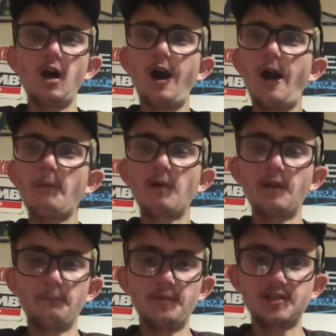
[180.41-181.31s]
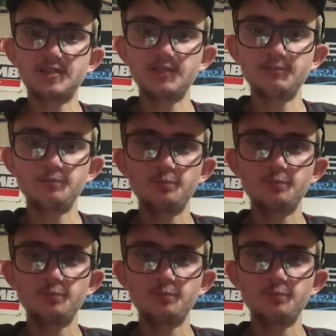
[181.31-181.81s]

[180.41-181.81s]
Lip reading: I'm gonna miss him.